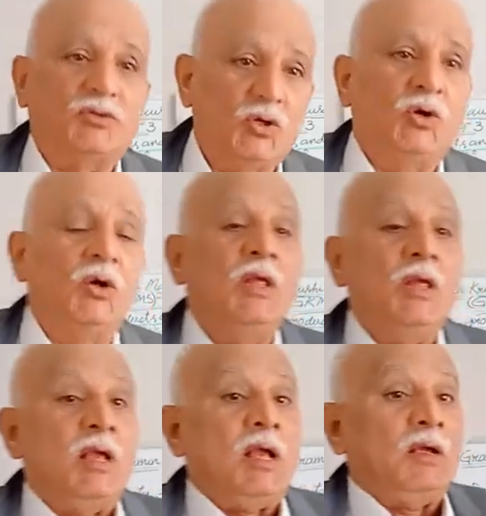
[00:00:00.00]
So
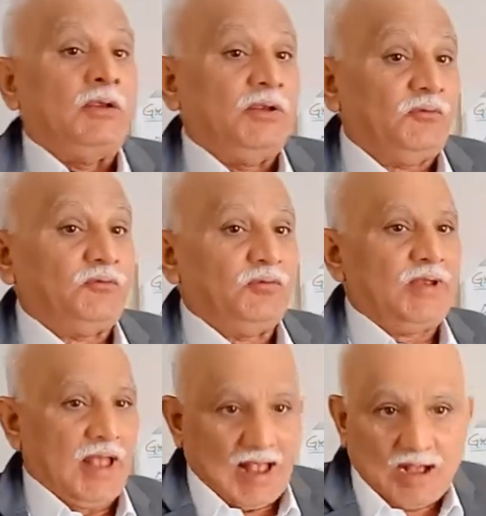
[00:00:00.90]
if we
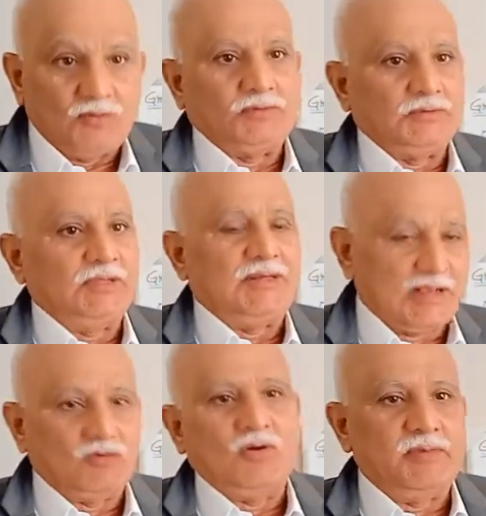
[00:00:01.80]
have that
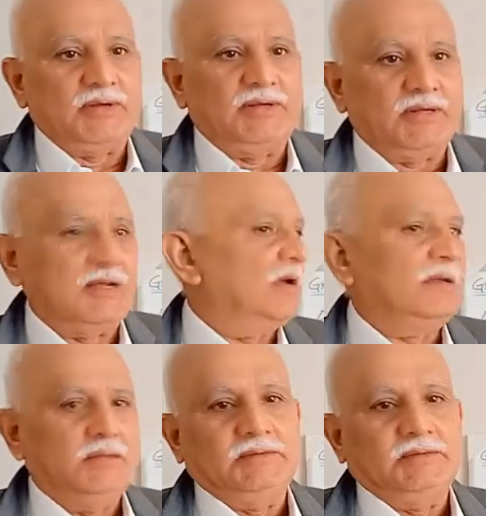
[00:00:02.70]
agronomic data,